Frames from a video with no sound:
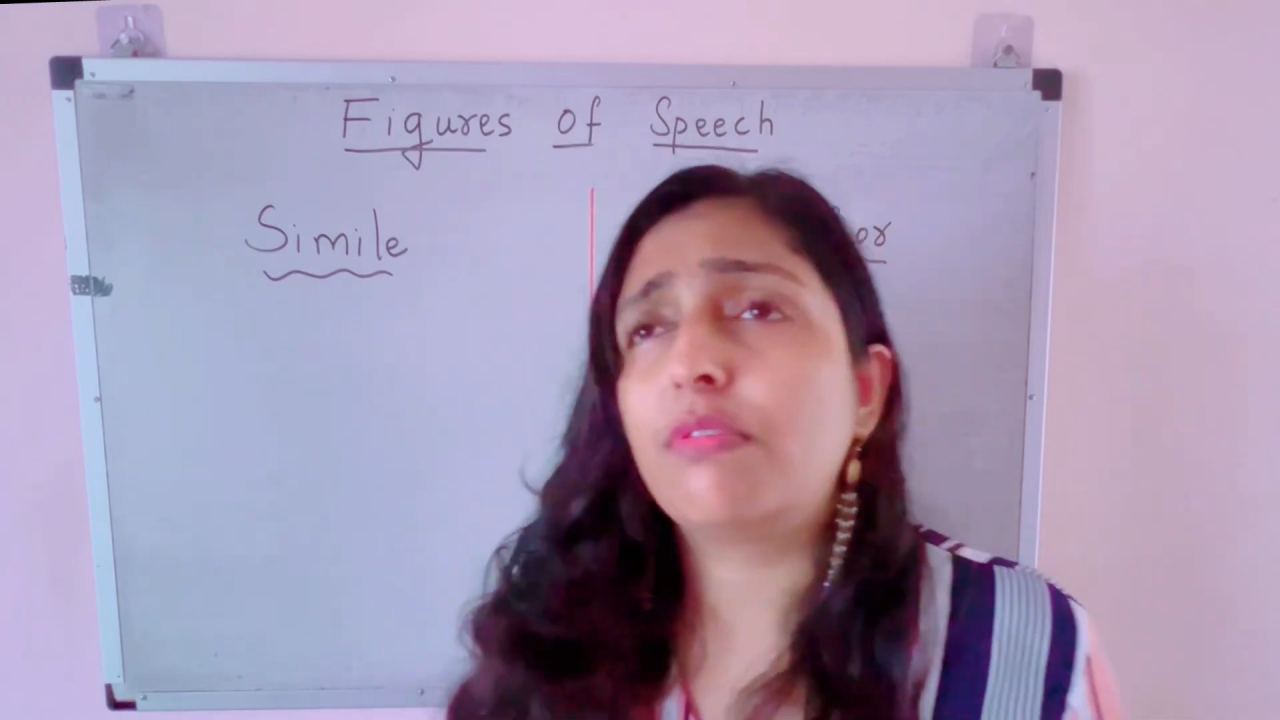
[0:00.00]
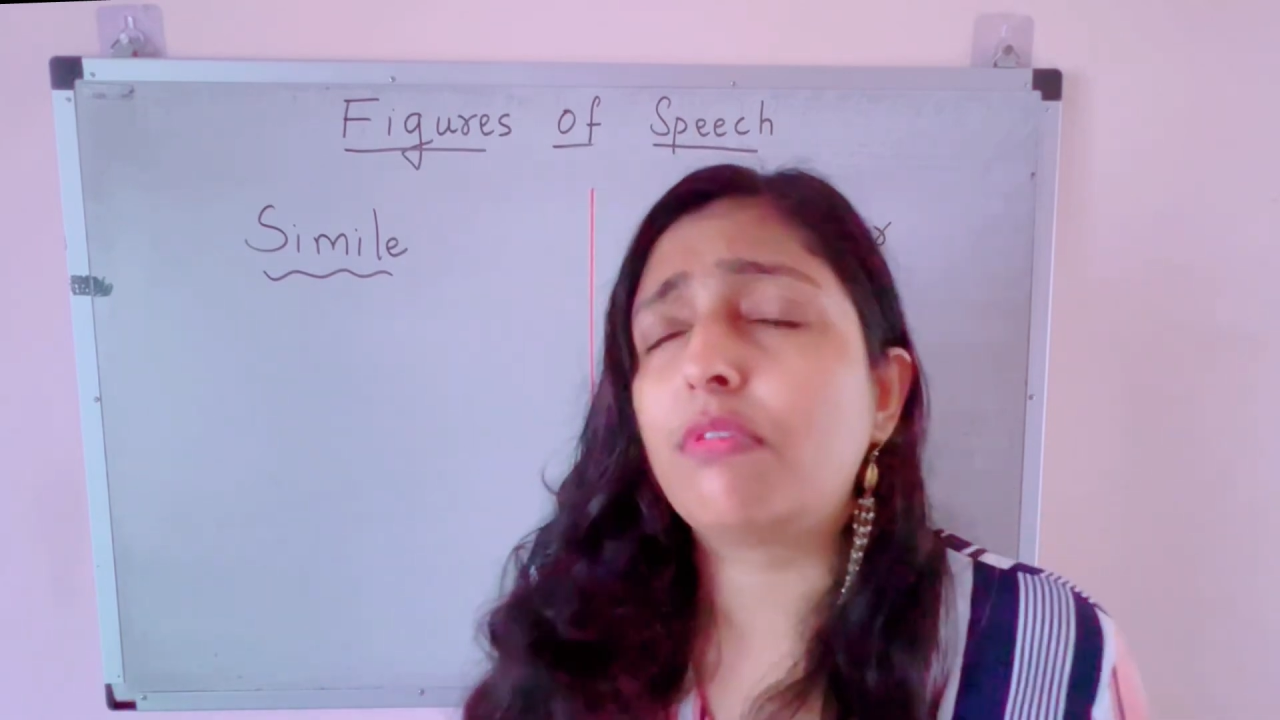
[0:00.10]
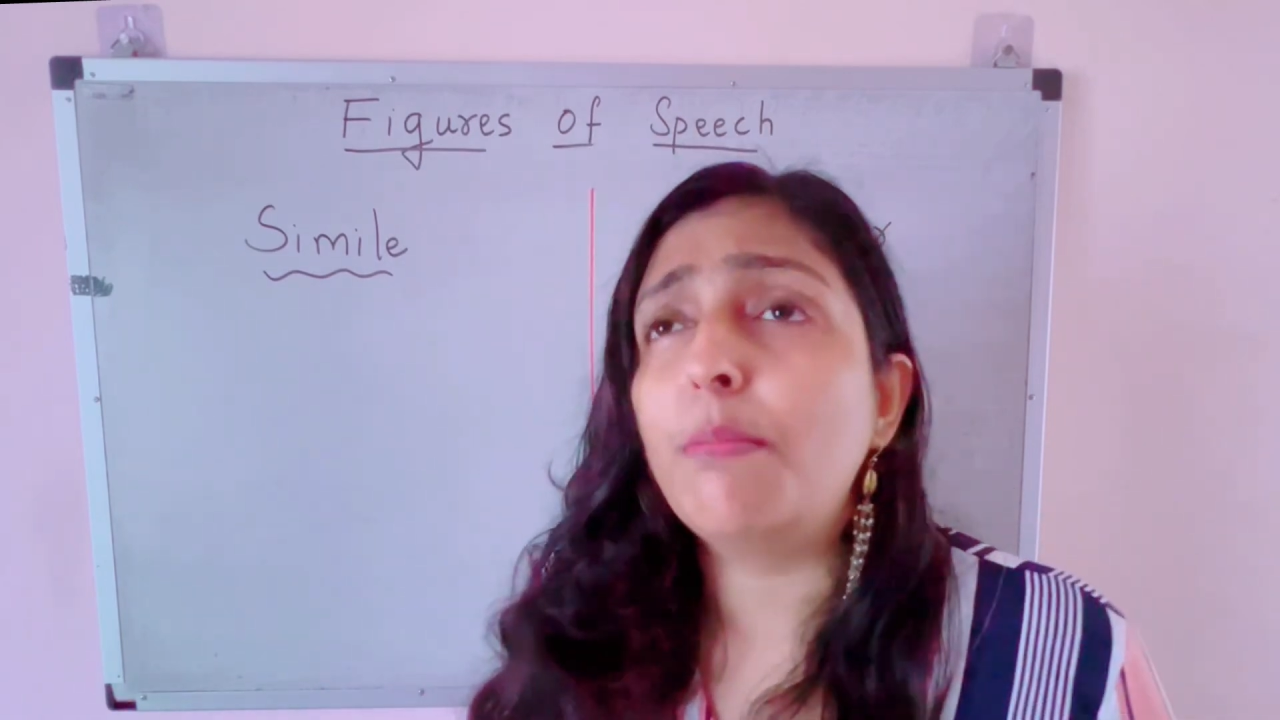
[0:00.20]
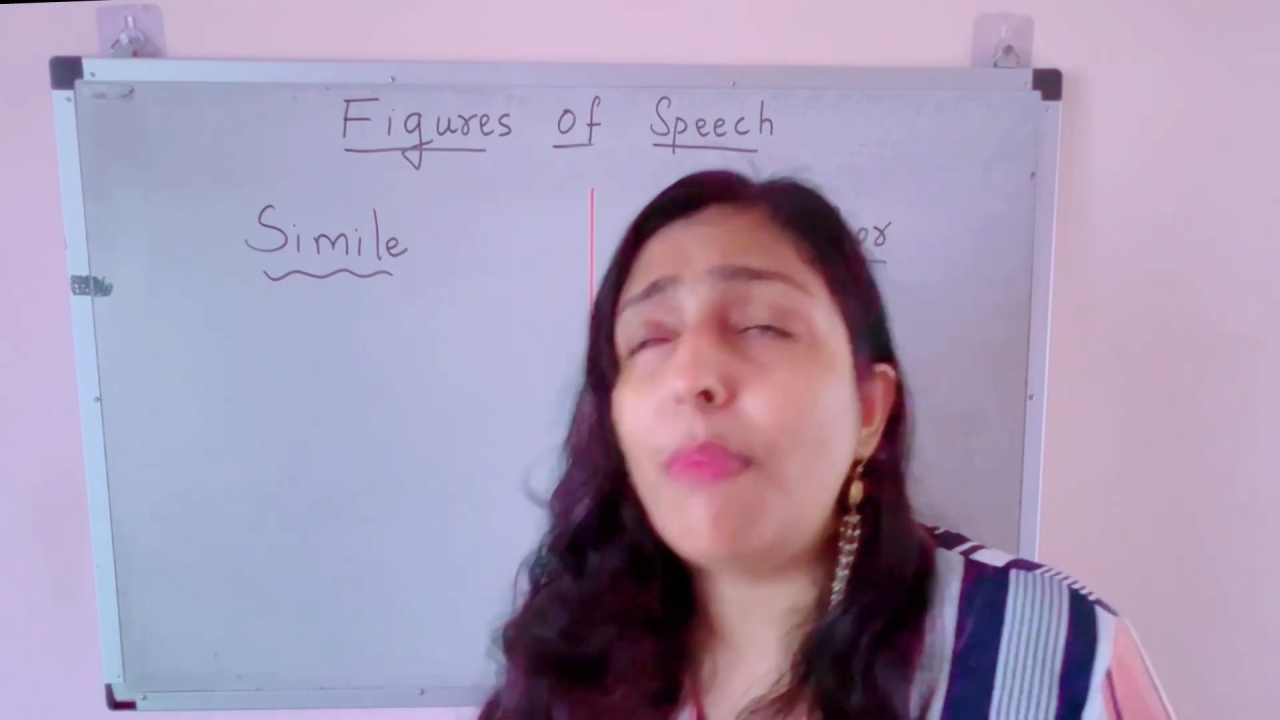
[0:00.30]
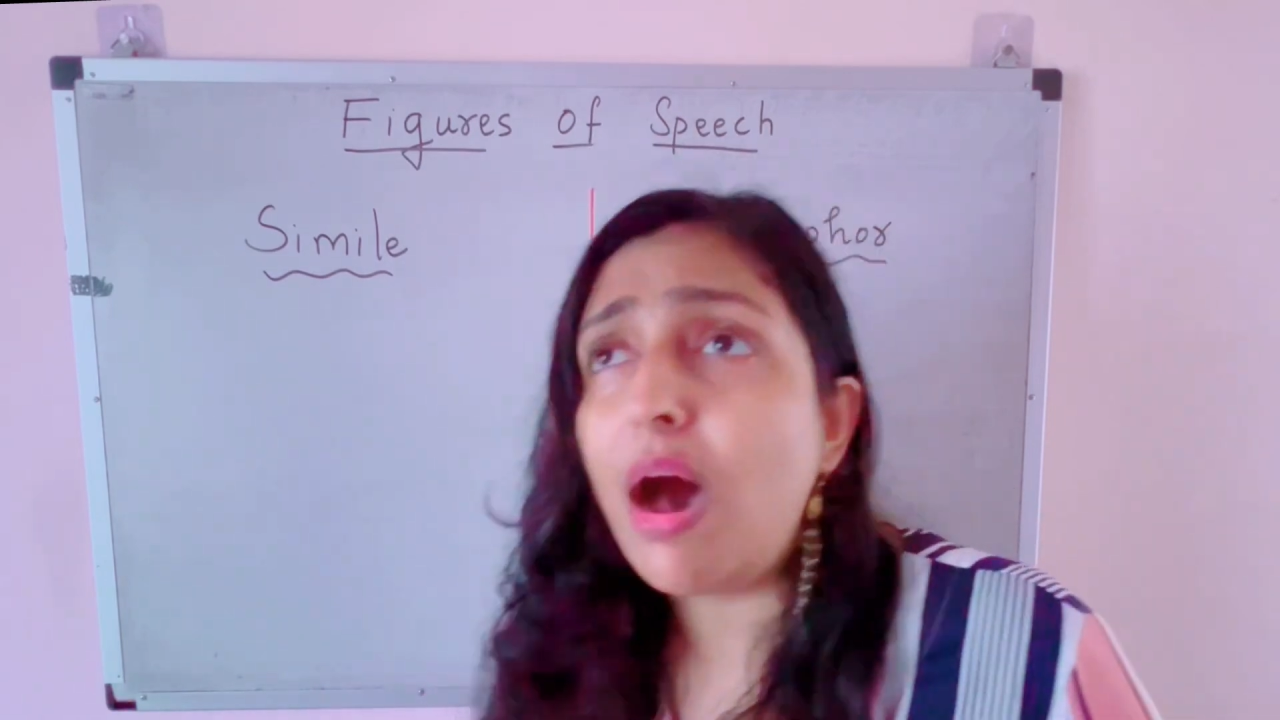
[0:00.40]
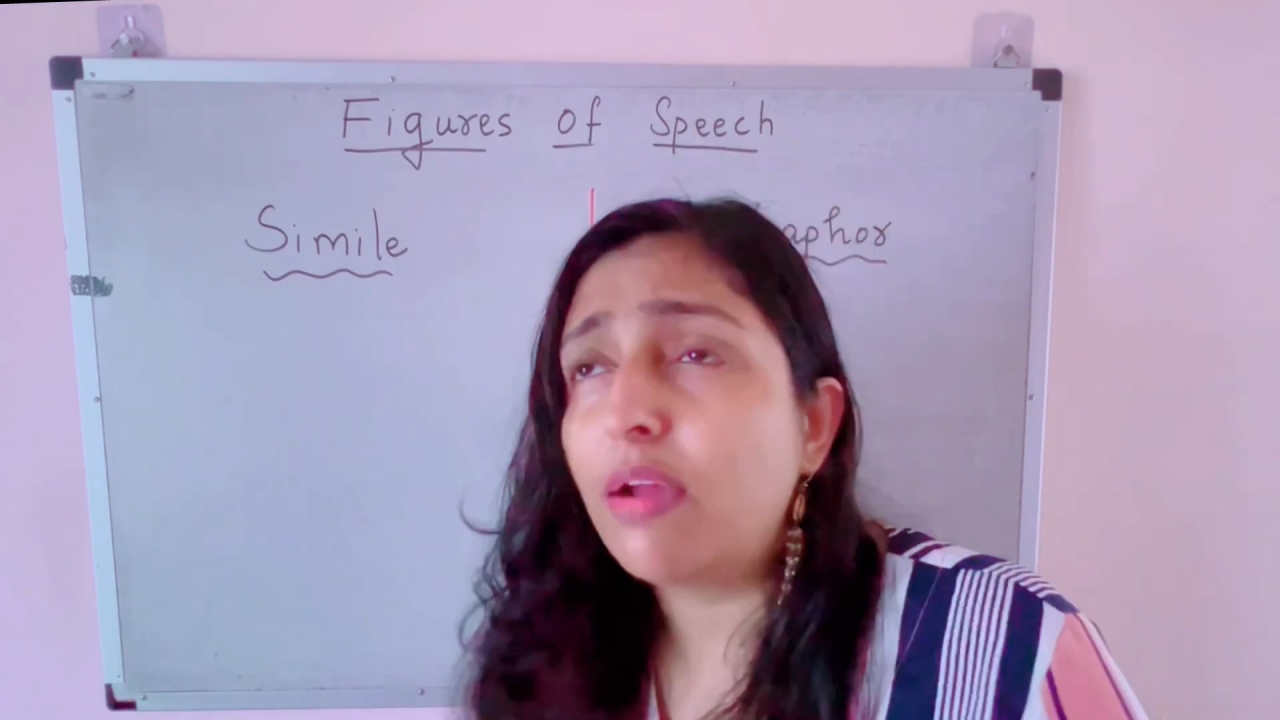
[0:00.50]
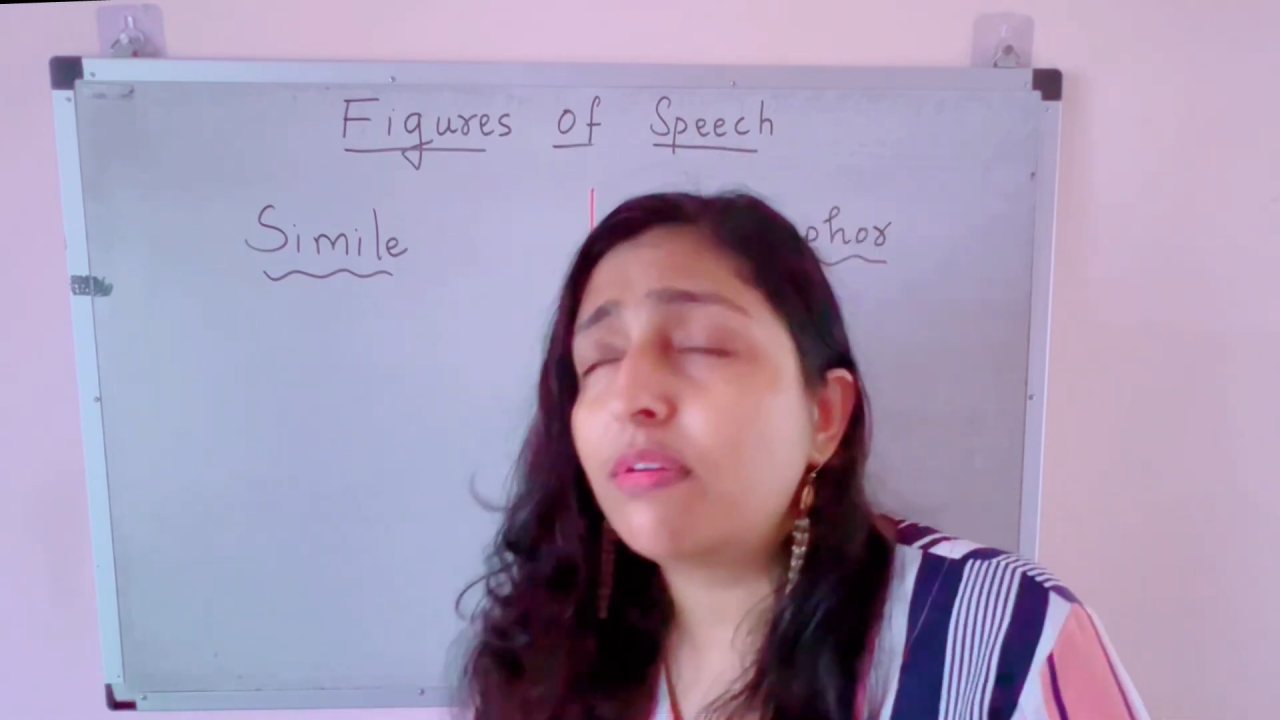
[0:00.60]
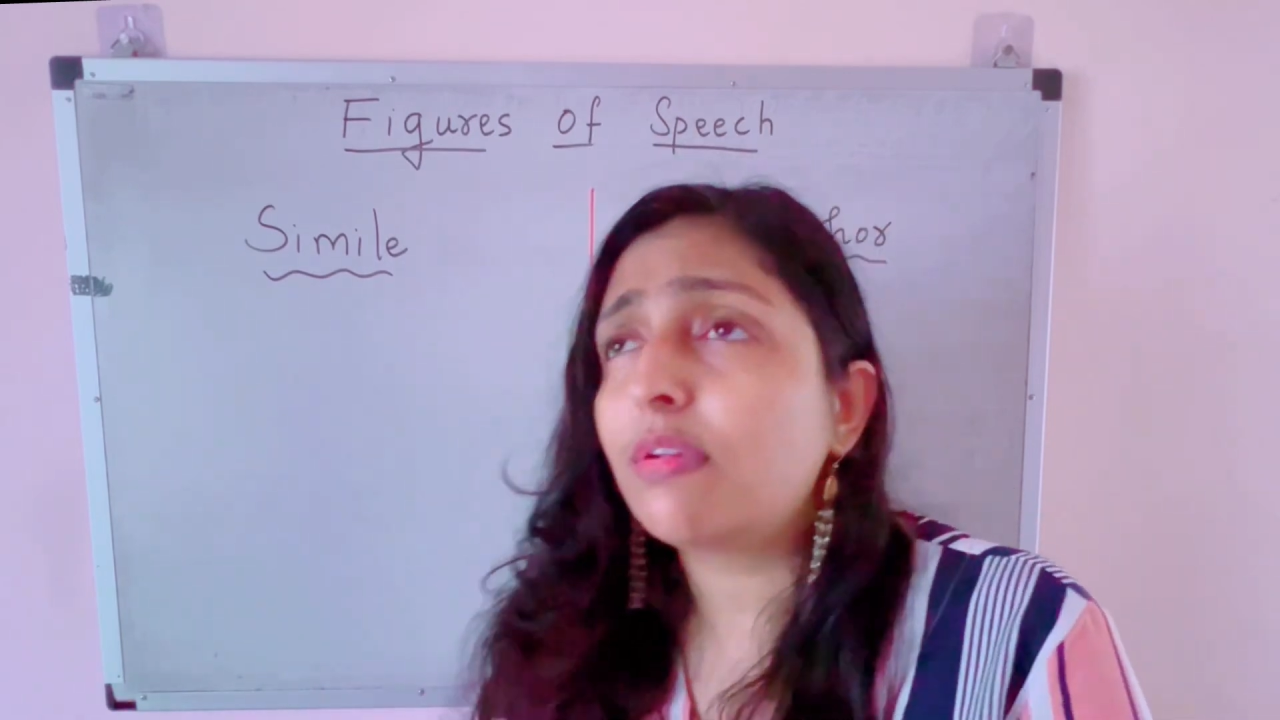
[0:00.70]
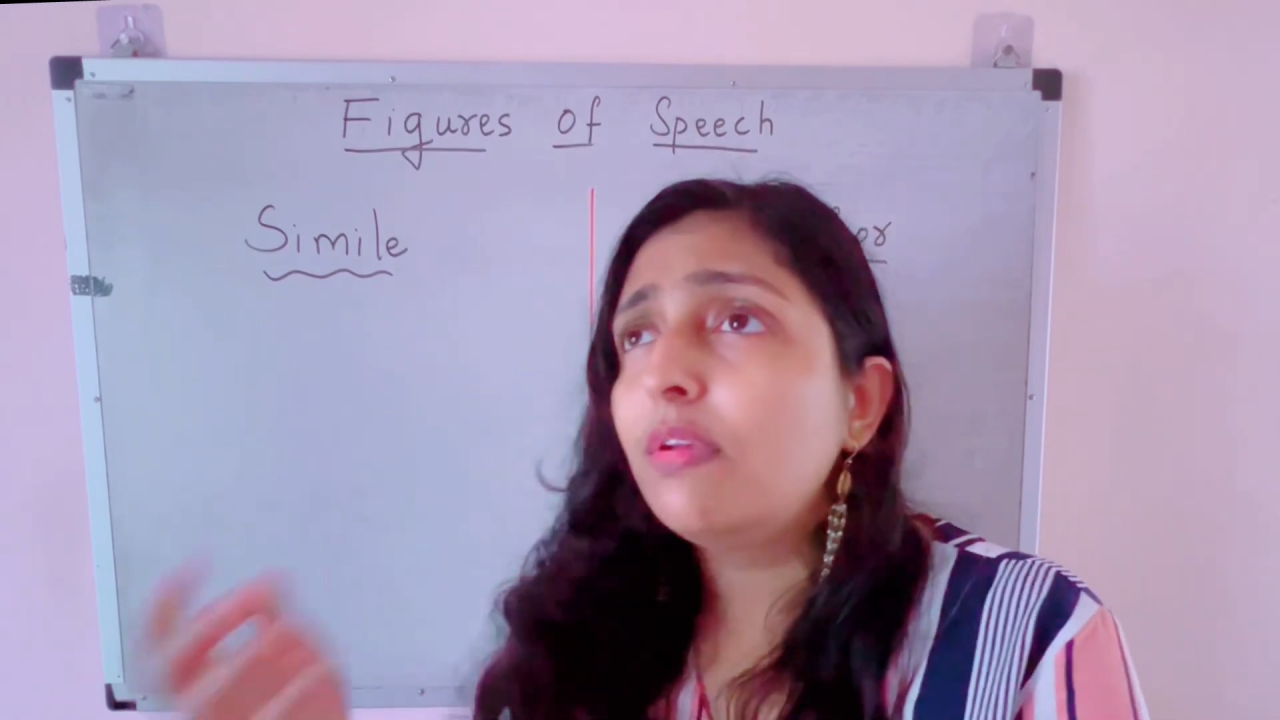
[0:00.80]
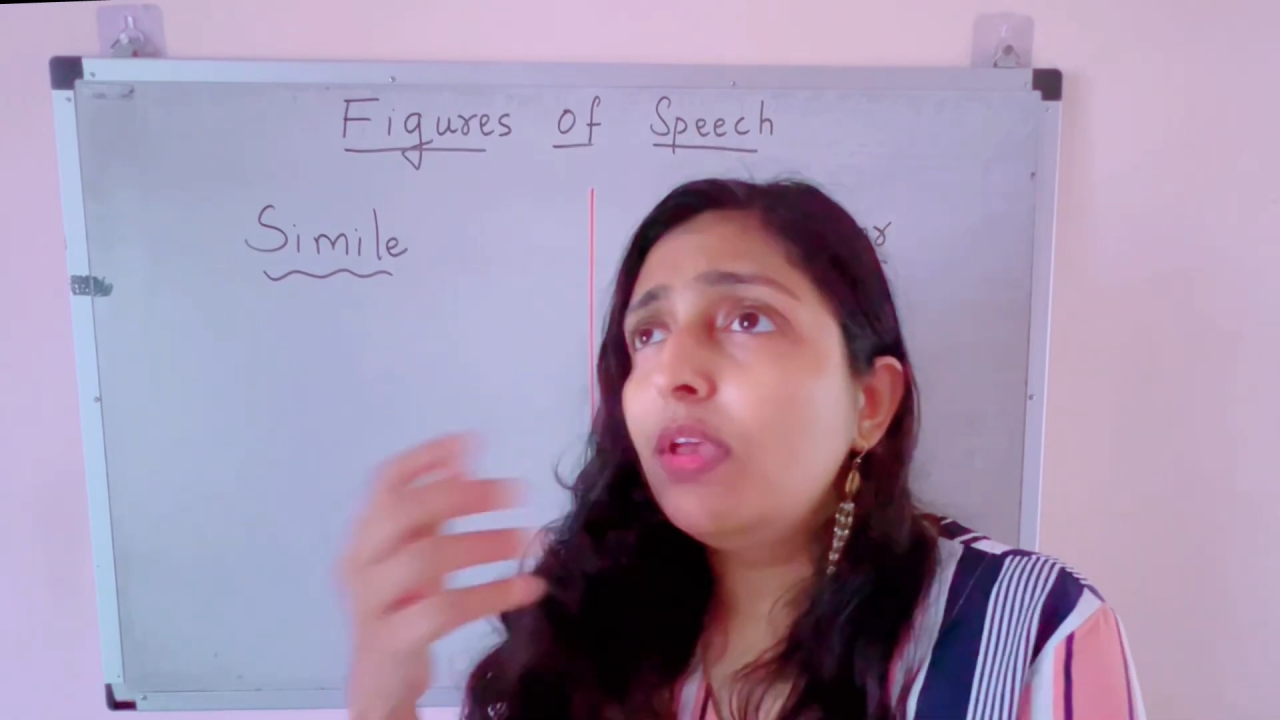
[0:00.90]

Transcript: remark,